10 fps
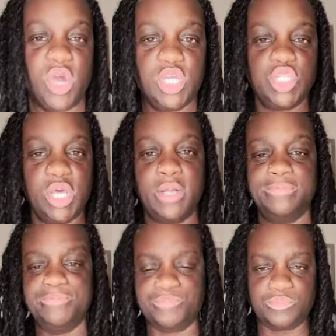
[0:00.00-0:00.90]
that
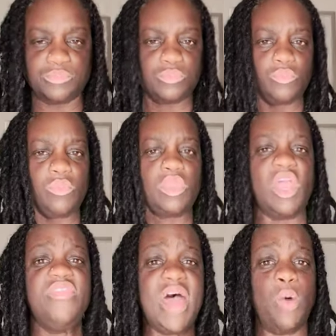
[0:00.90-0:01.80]
would help the
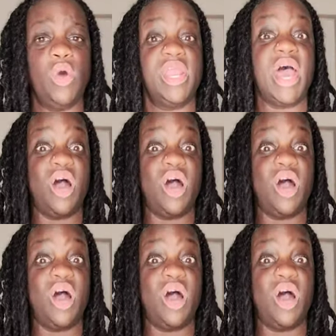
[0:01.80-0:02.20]
client